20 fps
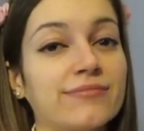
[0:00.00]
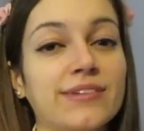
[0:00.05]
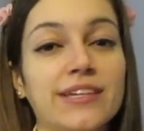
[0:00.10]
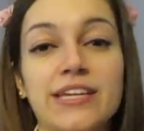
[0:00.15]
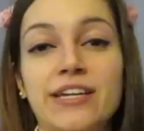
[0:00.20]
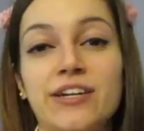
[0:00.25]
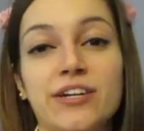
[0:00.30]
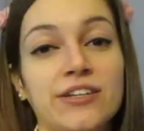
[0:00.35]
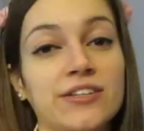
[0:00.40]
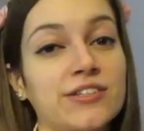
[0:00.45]

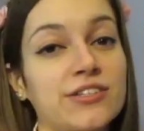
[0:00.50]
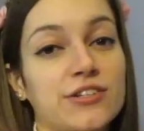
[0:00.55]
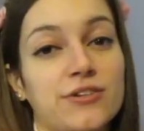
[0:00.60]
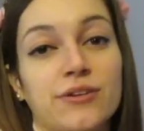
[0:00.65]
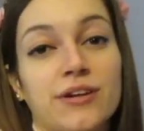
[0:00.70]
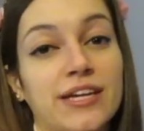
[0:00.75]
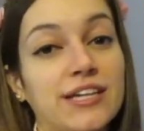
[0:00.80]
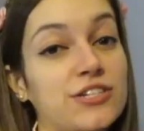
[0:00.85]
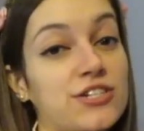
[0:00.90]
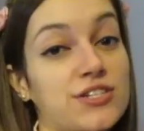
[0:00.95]
he couldn't do
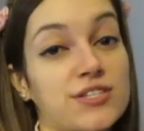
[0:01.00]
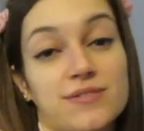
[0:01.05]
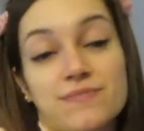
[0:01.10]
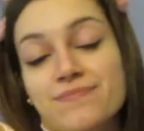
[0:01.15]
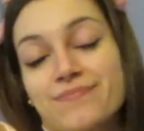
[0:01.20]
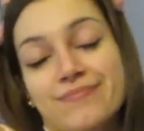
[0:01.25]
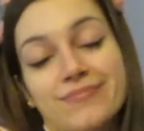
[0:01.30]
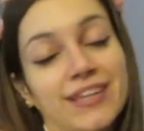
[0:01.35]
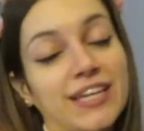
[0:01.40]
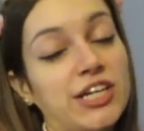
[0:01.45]
it.
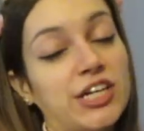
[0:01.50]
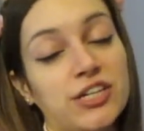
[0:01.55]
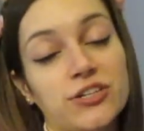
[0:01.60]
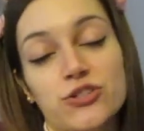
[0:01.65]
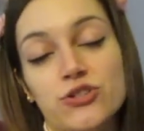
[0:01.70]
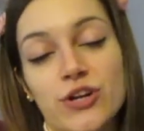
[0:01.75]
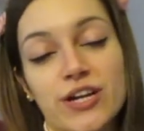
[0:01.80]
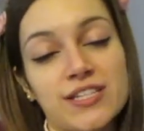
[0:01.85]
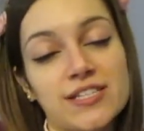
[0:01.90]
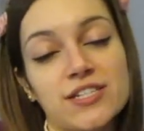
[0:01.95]
He couldn't
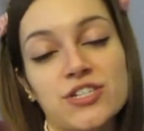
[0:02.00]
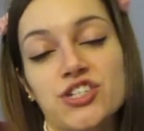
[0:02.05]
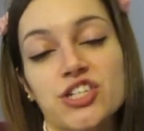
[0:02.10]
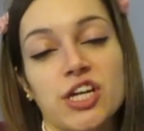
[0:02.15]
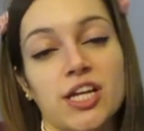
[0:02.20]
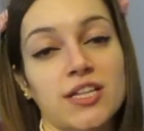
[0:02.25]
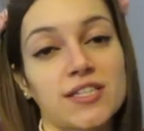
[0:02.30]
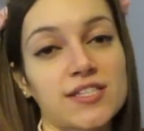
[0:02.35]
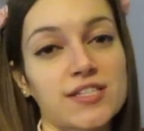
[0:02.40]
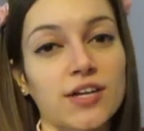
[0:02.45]

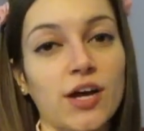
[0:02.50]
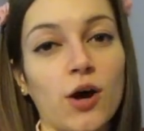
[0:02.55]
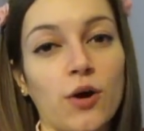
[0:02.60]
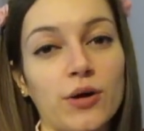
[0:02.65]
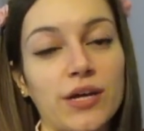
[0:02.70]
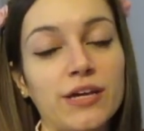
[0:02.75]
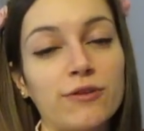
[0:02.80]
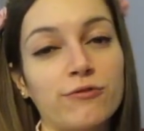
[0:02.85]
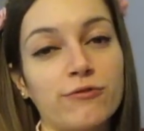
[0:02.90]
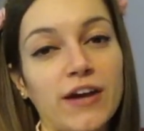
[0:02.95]
transition. So
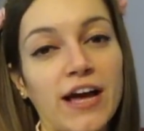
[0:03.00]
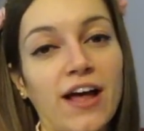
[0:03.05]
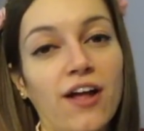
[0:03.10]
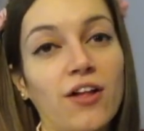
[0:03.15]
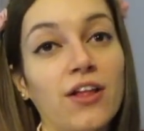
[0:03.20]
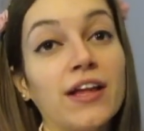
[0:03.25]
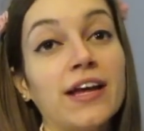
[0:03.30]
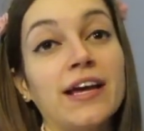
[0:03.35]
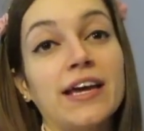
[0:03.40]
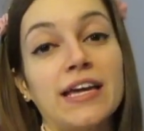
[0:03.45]
he
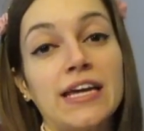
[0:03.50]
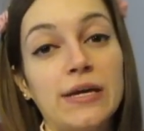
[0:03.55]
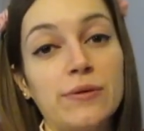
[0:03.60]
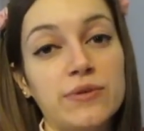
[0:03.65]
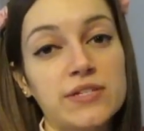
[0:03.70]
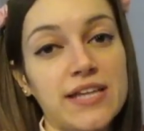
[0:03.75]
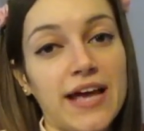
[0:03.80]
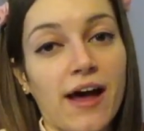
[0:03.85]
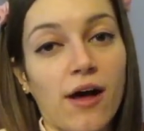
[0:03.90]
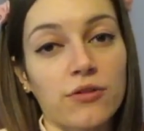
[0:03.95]
fell. He
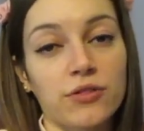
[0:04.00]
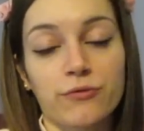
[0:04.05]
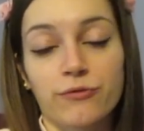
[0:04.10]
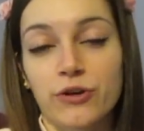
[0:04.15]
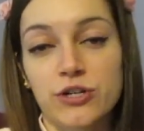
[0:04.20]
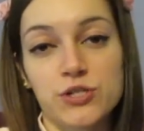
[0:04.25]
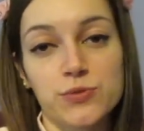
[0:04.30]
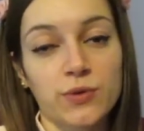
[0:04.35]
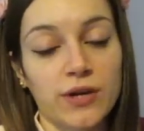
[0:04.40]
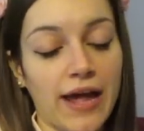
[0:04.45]
was out. The
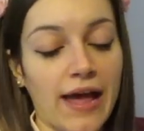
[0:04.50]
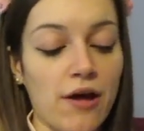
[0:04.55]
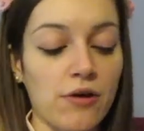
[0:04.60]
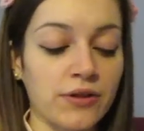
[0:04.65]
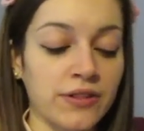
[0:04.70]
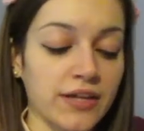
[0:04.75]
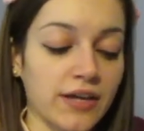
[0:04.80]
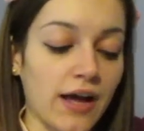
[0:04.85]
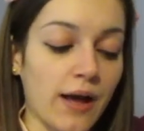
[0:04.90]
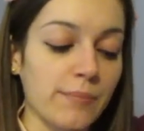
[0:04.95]
first one out
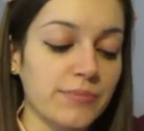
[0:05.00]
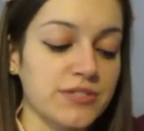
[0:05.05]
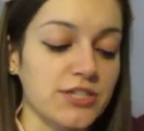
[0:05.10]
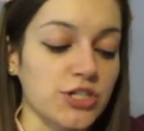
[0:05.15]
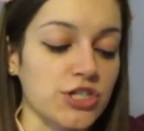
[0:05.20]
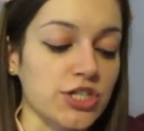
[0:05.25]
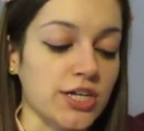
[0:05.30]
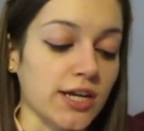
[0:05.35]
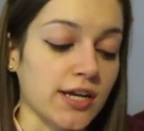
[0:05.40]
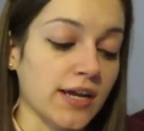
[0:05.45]
in the
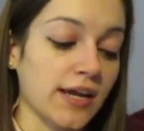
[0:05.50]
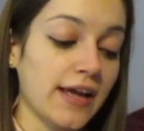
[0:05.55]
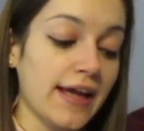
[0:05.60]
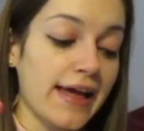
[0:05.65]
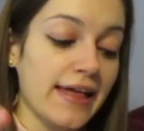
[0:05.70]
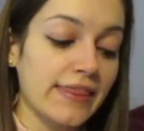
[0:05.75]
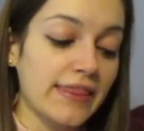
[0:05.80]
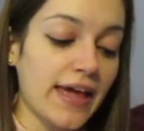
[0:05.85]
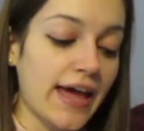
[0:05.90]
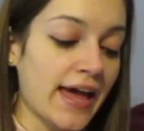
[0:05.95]
competition.
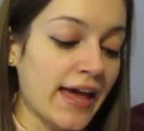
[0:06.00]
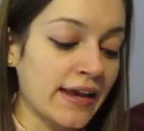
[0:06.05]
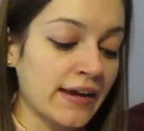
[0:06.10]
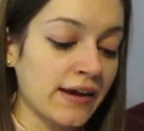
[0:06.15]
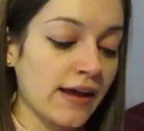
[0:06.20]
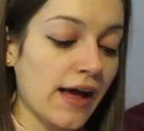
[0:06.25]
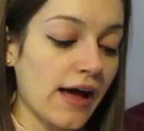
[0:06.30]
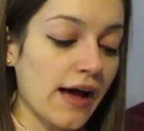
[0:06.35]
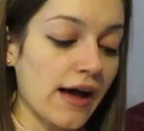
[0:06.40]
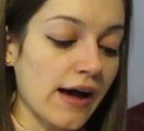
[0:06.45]
Then
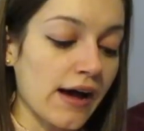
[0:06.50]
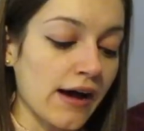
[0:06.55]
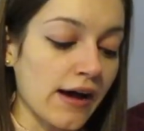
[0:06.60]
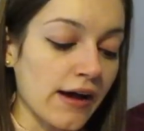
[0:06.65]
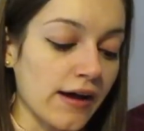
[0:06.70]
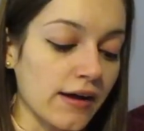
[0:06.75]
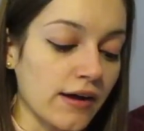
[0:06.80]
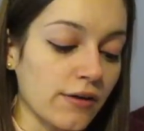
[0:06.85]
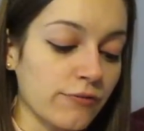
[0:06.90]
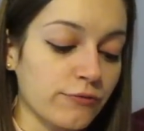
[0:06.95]

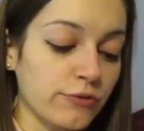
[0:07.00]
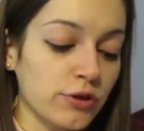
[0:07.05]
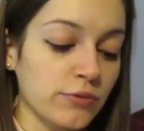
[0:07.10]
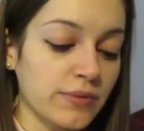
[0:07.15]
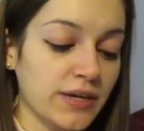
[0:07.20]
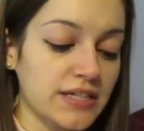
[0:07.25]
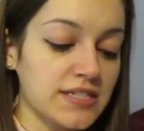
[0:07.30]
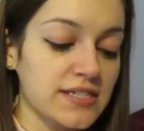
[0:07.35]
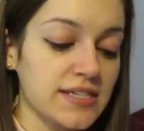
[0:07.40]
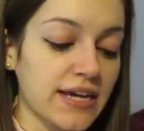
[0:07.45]
a few
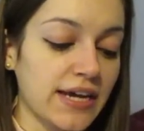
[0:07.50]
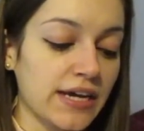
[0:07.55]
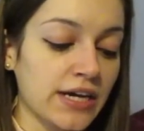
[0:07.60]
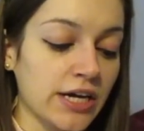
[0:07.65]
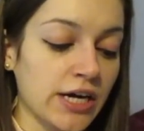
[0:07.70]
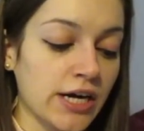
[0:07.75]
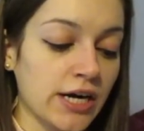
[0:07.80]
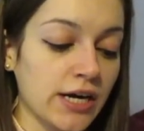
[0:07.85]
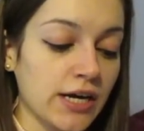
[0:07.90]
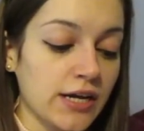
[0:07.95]
minutes
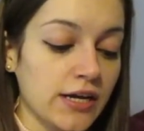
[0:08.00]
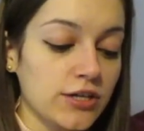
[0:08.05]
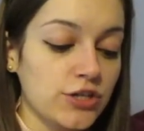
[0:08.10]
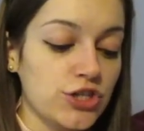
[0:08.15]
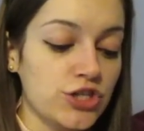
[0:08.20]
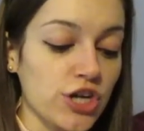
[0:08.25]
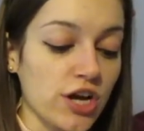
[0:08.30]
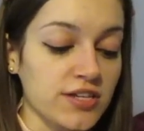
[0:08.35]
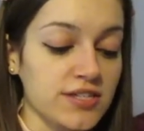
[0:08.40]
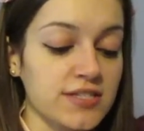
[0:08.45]
later,
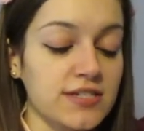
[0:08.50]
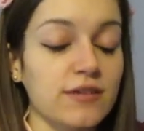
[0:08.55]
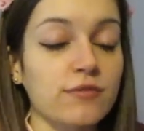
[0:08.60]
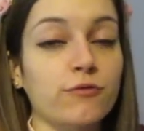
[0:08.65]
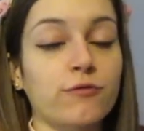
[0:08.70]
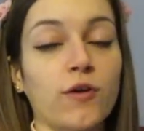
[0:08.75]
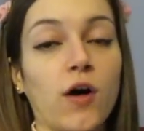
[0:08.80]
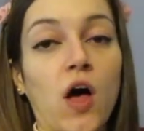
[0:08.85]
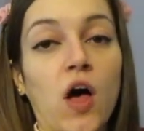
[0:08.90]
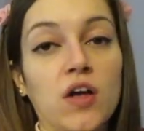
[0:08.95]
Justin
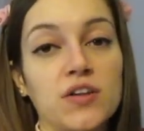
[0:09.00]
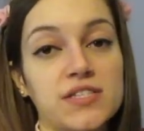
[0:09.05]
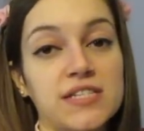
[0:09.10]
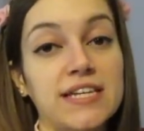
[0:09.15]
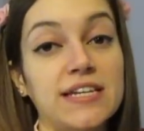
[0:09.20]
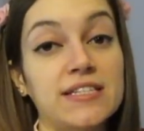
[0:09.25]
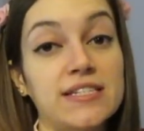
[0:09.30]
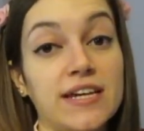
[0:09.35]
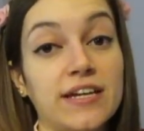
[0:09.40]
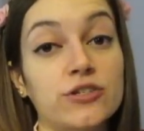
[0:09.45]
falls.
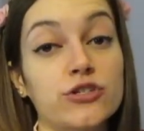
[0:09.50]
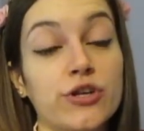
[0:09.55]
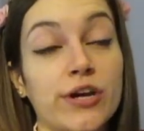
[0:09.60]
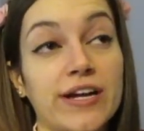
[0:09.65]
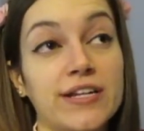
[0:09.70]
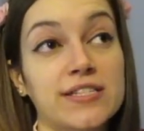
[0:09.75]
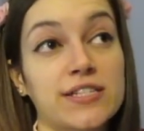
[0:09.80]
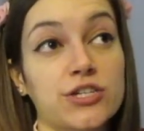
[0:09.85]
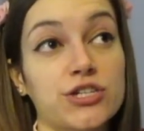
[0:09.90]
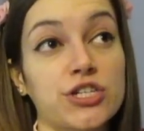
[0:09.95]
He did
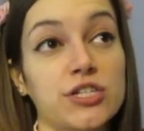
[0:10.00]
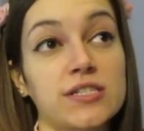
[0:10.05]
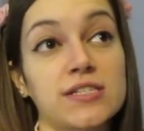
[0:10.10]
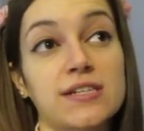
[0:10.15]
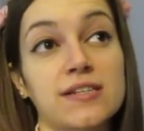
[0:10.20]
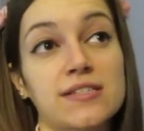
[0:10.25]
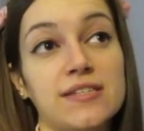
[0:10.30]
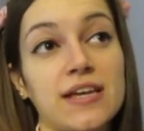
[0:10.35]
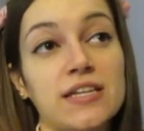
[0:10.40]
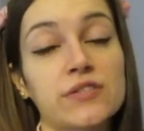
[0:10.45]
transition
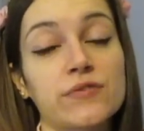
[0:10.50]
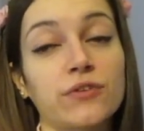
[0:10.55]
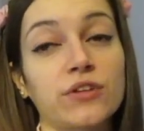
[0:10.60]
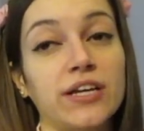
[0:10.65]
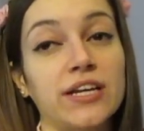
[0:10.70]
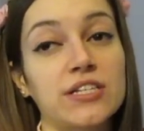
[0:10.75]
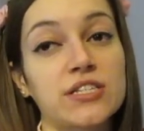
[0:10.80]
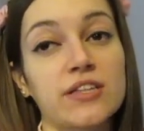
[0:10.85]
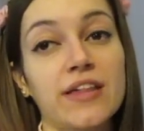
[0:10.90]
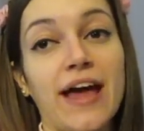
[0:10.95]

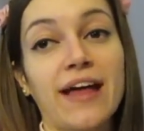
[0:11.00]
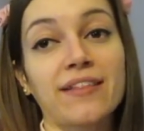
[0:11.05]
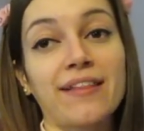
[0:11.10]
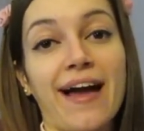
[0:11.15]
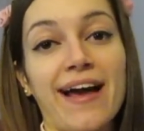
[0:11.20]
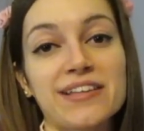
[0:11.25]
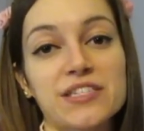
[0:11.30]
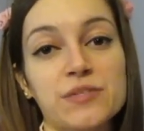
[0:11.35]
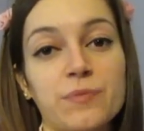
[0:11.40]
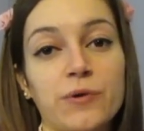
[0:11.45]
successfully to that
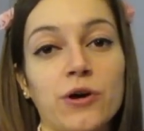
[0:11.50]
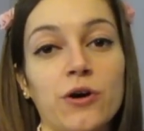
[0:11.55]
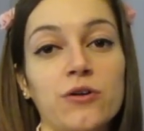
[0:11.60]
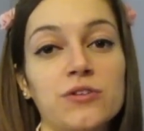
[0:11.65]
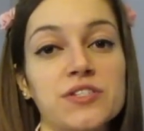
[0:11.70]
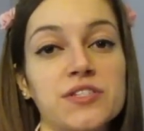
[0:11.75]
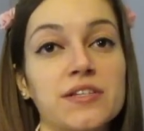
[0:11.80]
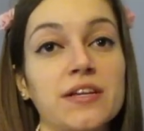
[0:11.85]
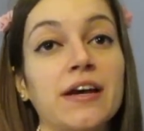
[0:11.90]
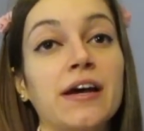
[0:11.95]
last
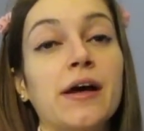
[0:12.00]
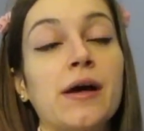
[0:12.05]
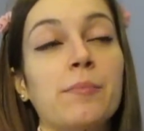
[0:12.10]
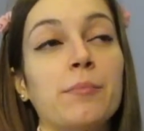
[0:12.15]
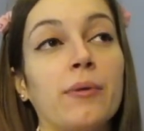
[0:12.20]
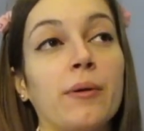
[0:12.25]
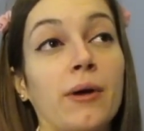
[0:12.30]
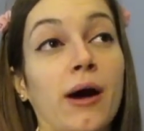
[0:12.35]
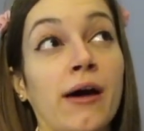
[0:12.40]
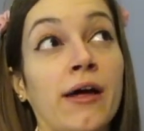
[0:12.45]
post,
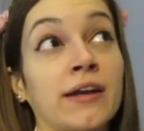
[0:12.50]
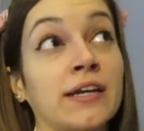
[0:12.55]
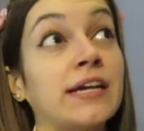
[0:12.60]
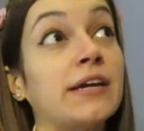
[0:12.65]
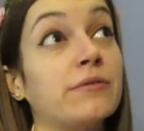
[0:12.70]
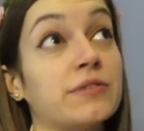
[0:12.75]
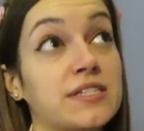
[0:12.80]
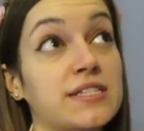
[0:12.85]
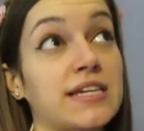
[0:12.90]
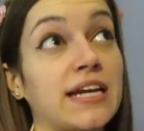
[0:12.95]
and
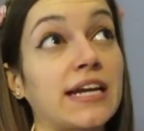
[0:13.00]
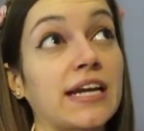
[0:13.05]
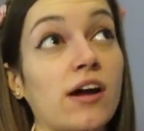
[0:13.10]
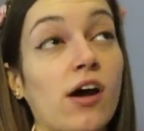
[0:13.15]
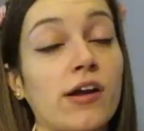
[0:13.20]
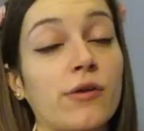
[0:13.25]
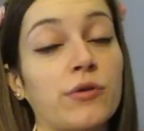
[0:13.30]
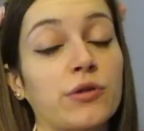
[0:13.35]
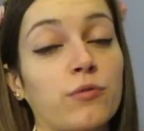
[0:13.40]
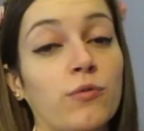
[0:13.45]
he was standing
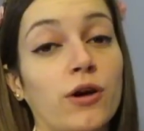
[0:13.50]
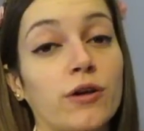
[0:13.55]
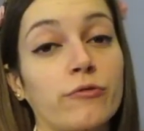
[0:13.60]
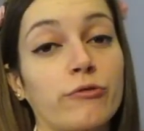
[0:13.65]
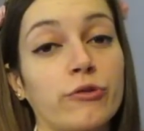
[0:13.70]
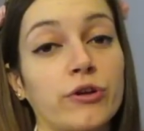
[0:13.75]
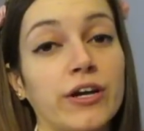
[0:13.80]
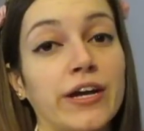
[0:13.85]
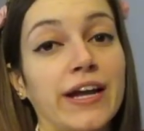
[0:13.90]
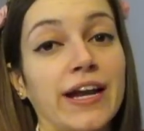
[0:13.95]
on it with 1
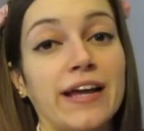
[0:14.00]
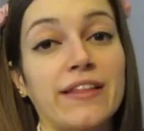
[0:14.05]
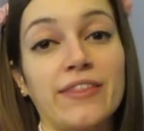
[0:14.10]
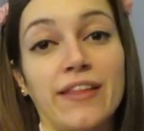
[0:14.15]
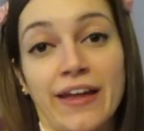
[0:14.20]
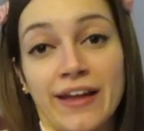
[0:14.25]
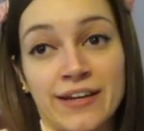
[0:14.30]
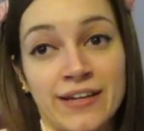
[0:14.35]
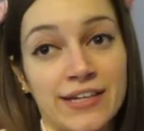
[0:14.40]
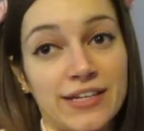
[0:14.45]
foot, and
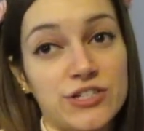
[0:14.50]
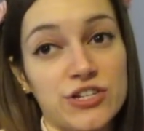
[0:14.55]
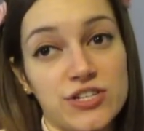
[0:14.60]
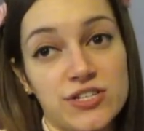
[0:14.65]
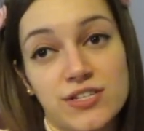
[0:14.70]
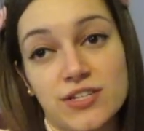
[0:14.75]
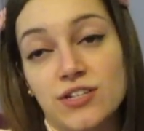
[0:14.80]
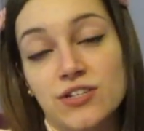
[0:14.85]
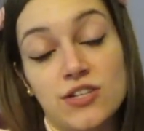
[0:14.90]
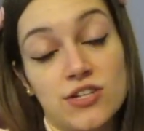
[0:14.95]
then he
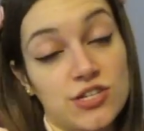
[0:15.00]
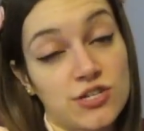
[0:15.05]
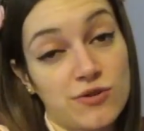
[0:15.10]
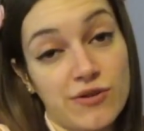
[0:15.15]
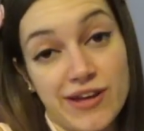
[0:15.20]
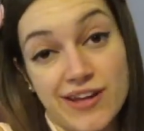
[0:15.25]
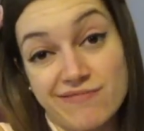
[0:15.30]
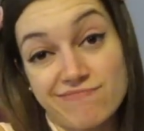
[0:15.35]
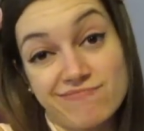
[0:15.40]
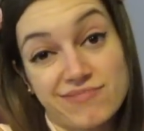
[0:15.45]
just couldn't do
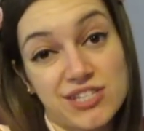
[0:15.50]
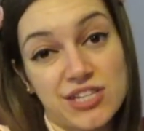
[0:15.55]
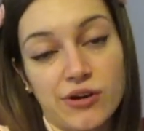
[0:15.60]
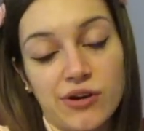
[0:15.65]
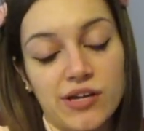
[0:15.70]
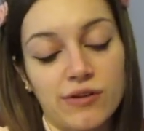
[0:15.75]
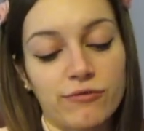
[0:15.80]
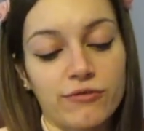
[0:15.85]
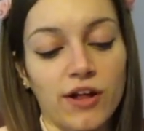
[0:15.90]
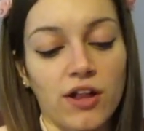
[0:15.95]
it, so
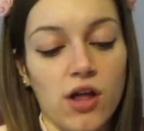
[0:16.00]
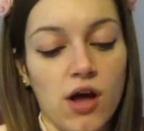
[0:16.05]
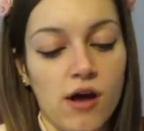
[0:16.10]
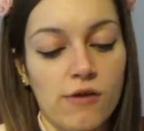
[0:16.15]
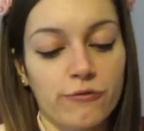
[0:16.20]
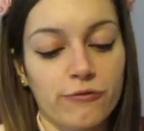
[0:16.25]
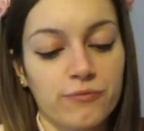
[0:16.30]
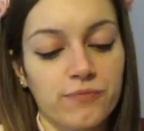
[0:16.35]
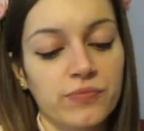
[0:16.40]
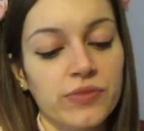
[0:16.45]
he fell
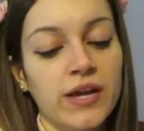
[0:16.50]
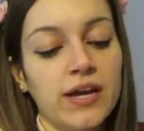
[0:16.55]
off.